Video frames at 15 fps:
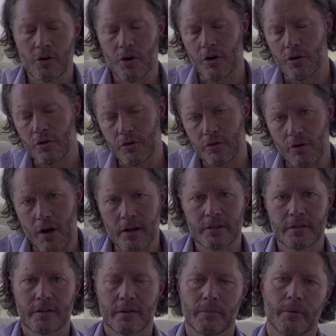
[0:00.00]

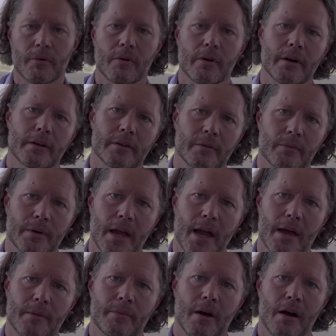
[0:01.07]
across the board, we
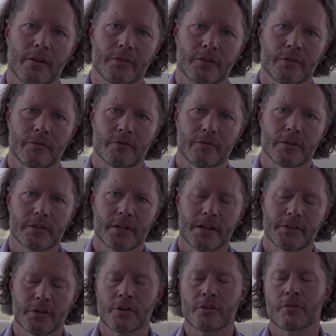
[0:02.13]
had positive
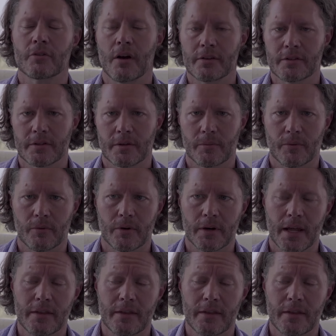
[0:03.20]
results across the board.